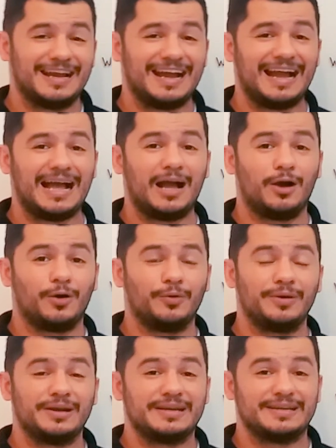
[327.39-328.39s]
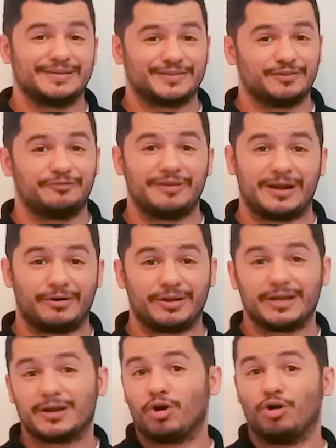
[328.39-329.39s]
How is a
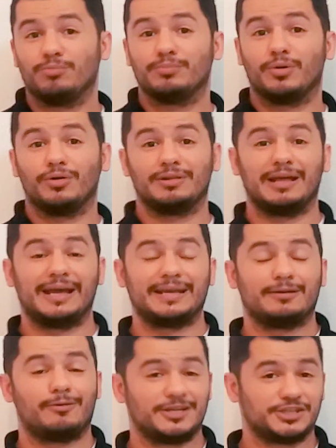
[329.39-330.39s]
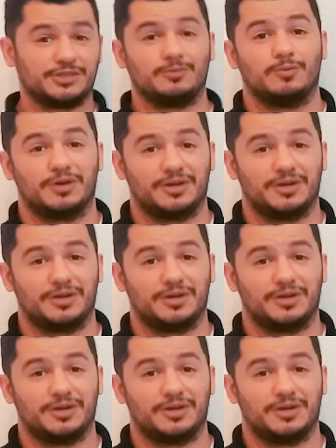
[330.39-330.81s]
very combo-like question